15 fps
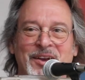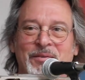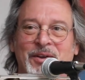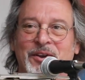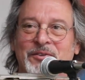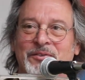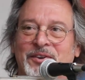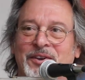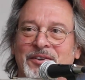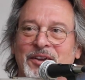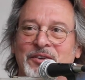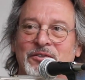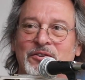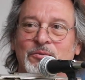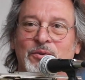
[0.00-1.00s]
Because the
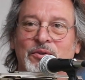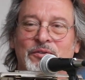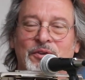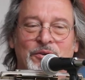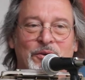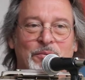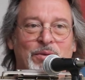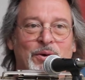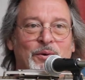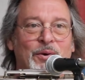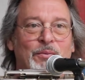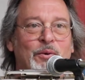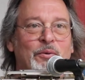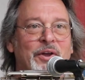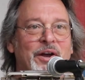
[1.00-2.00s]
conditions were so
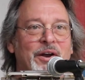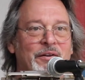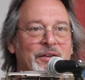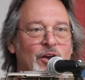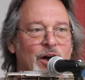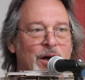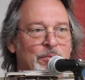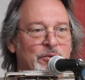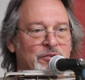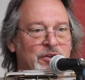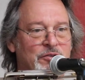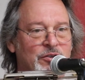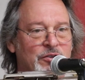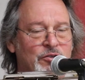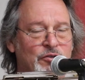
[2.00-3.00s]
deplorable there, and the
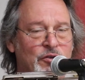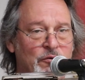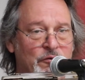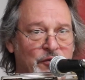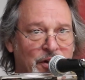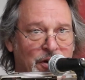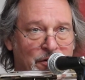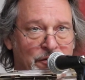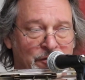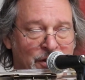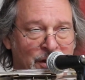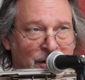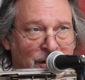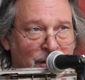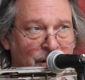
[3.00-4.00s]
opposition so fierce.
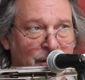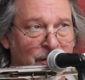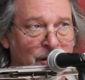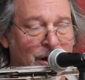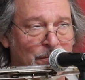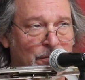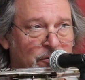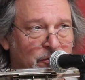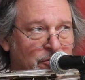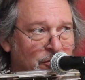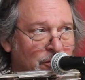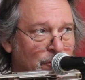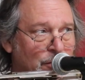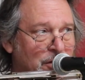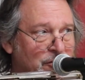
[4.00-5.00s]
The
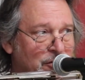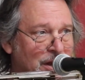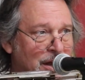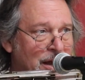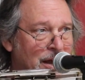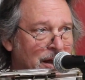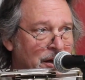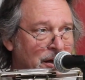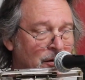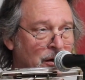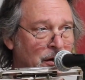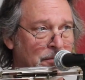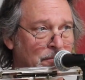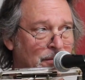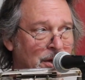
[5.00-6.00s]
opposition reached ahead
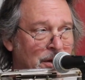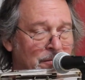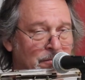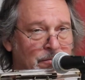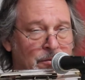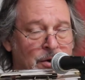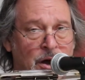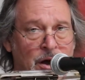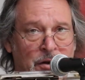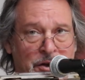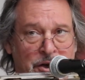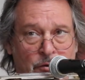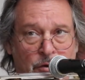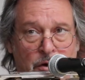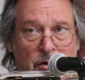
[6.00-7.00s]
in
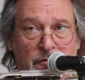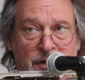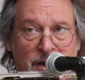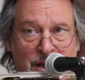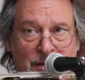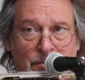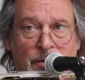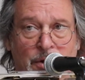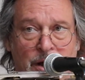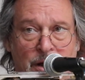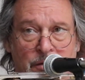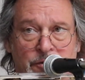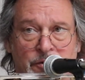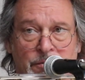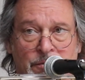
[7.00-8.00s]
Holly Grove
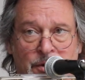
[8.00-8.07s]
campground,